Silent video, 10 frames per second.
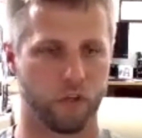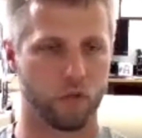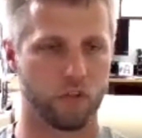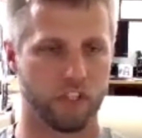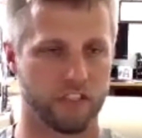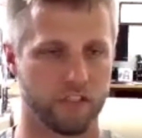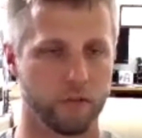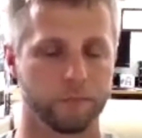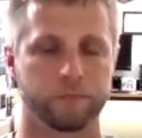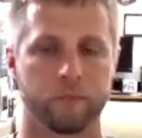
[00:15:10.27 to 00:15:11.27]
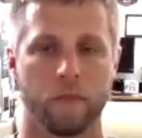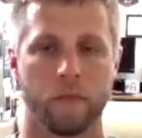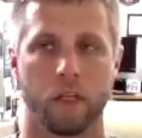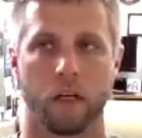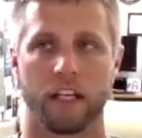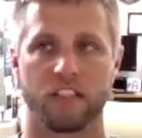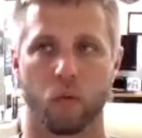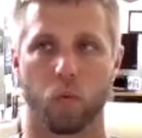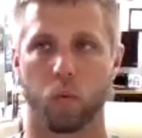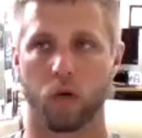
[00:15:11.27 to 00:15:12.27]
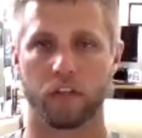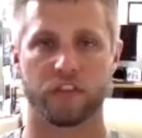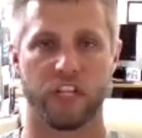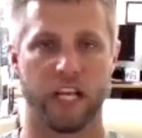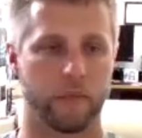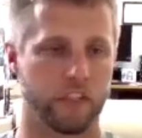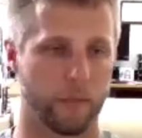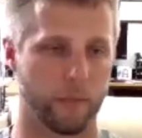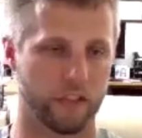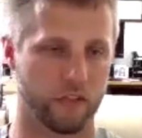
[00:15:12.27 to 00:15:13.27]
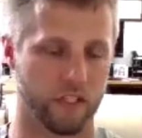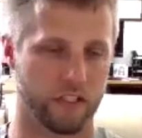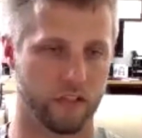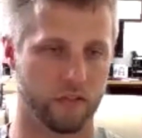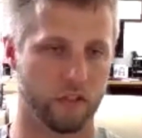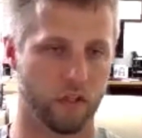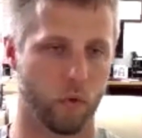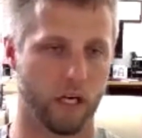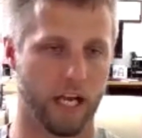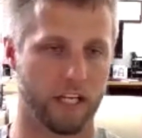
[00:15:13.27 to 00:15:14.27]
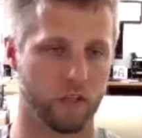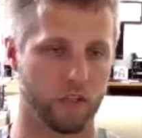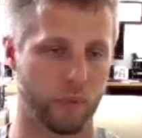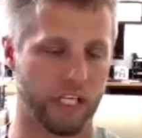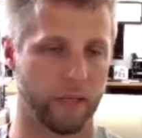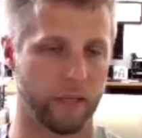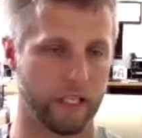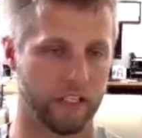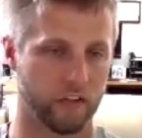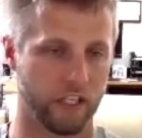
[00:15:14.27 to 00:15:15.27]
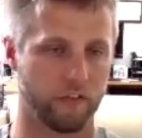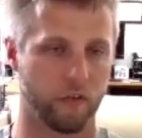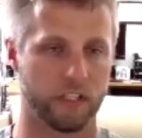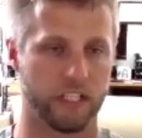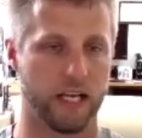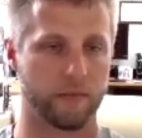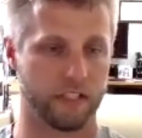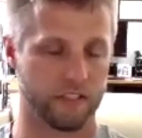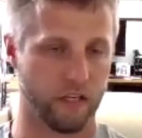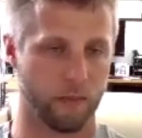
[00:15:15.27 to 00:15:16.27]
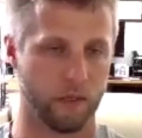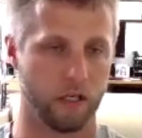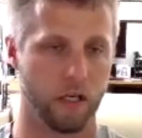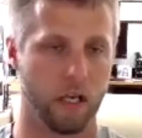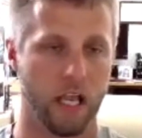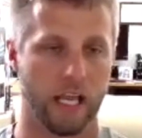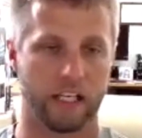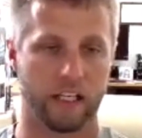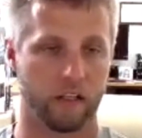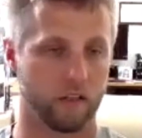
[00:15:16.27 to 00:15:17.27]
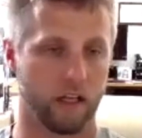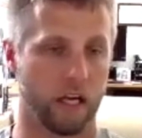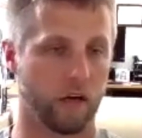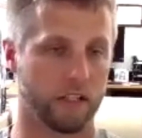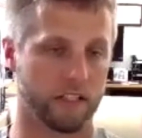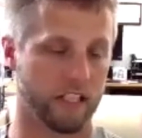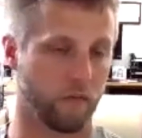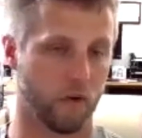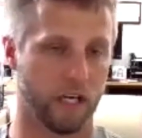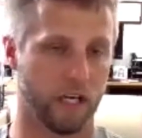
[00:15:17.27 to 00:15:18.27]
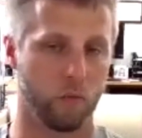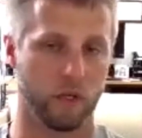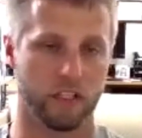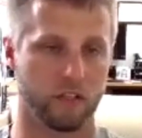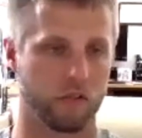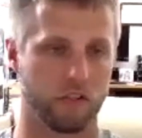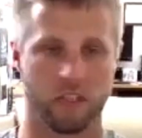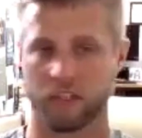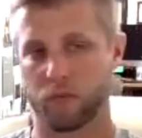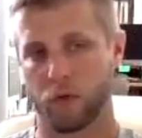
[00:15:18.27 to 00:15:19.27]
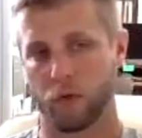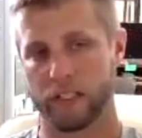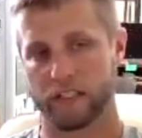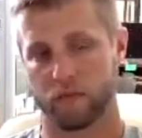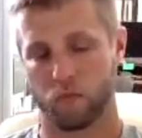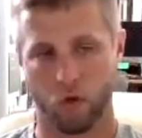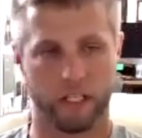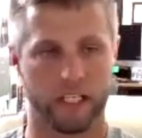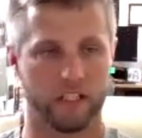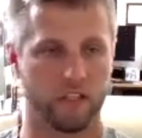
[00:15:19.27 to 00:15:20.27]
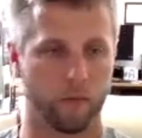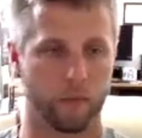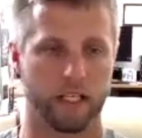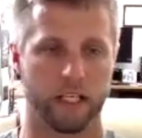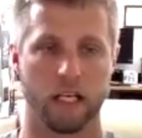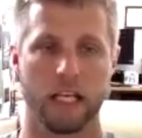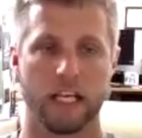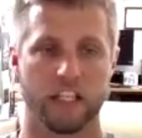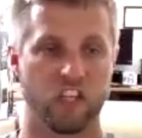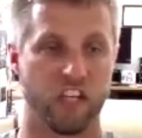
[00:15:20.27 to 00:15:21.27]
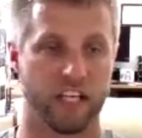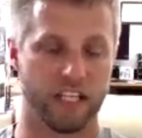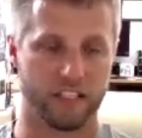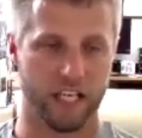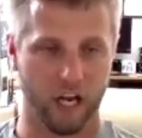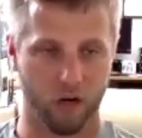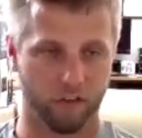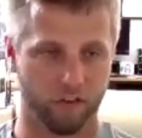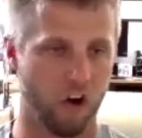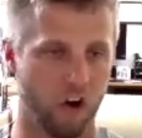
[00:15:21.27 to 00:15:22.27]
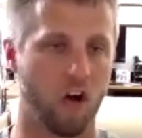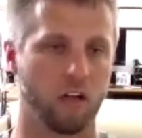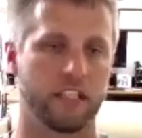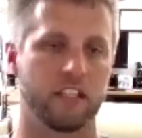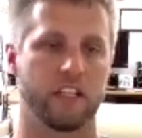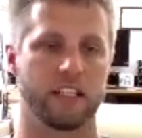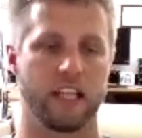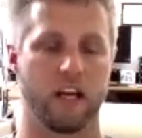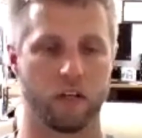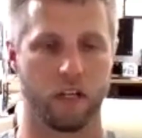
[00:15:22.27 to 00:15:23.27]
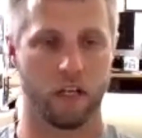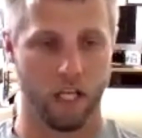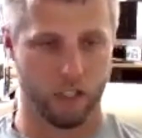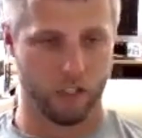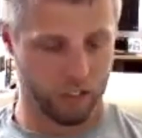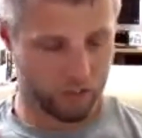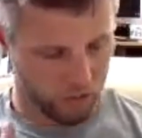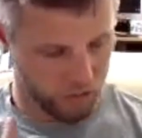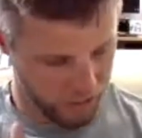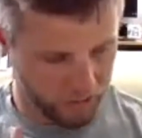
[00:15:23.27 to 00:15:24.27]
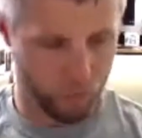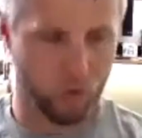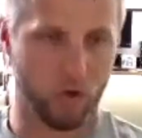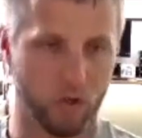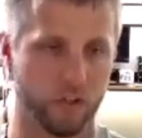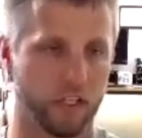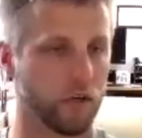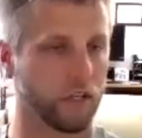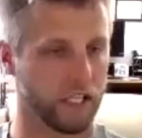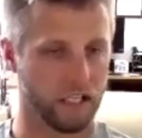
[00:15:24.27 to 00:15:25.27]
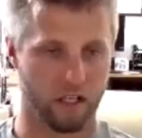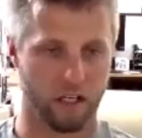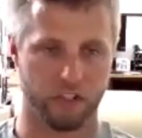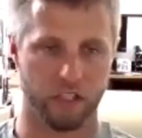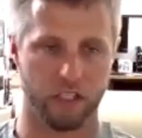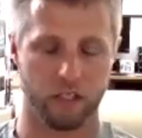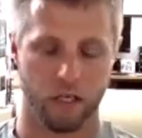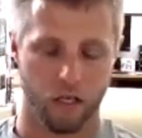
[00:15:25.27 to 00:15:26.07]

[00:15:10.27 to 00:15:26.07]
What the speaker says: Flow Jiu-Jitsu. He's a world championship in jiu-jitsu. So what I do is bring him in 3 to 4 times this summer, and out, instead of running, we just do jiu-jitsu movements and rolling and tumbling and teaching kids how to fall, teaching kids how to tuck their chin and roll so they don't get a concussion.